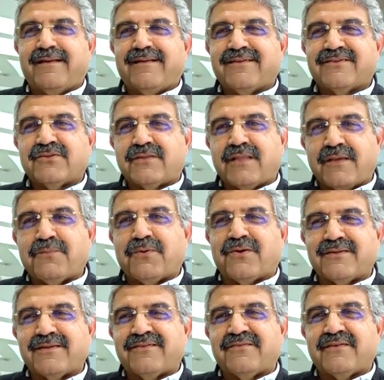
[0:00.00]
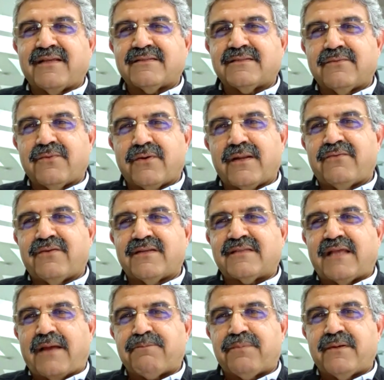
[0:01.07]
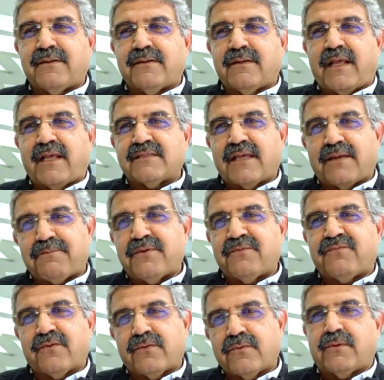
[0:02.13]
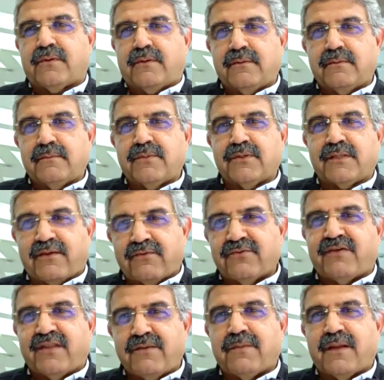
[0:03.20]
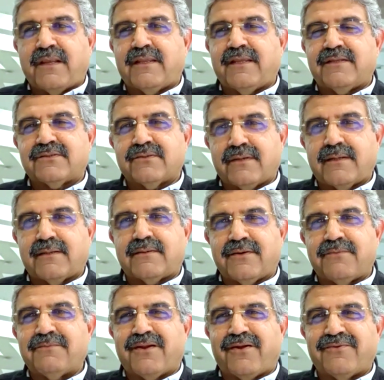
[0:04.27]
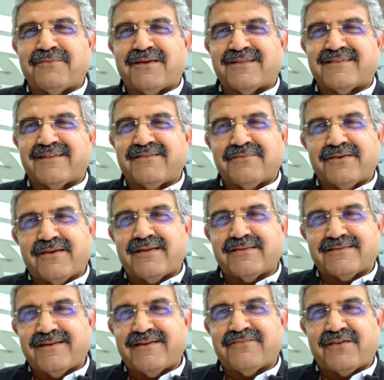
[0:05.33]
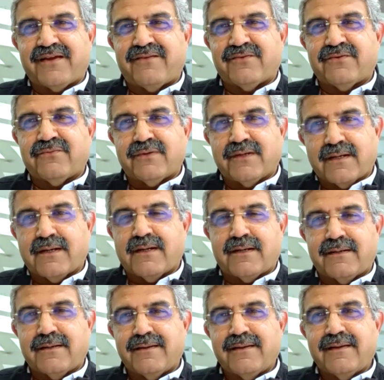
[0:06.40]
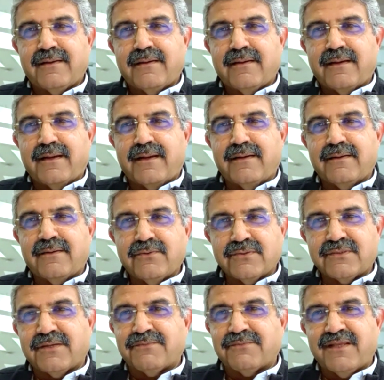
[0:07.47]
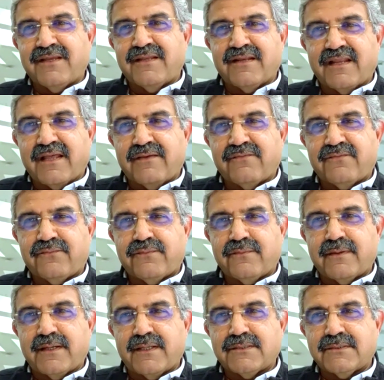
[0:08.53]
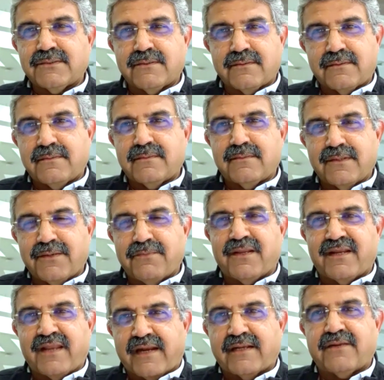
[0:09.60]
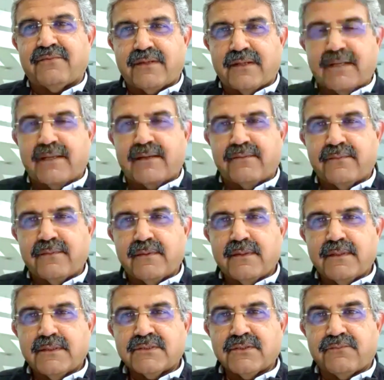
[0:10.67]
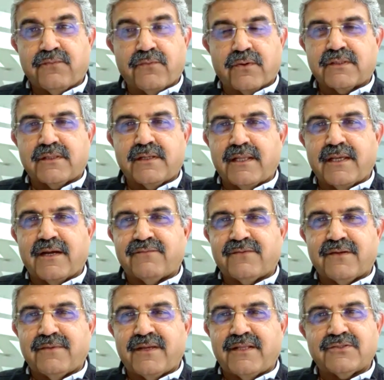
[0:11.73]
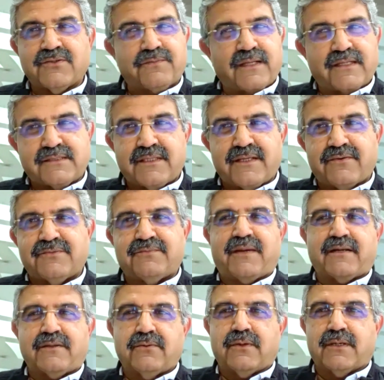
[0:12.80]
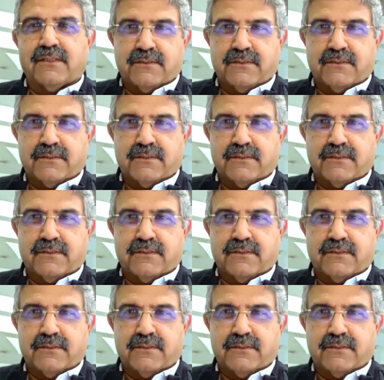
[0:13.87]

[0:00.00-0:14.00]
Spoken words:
So think positive. I said, whatever has happened for good. Because I was very bulky, so I trimmed down myself. I said, if I have to work hard and do something in life, I should remain active in life. So 4th day after my angioplasty, I was back to work.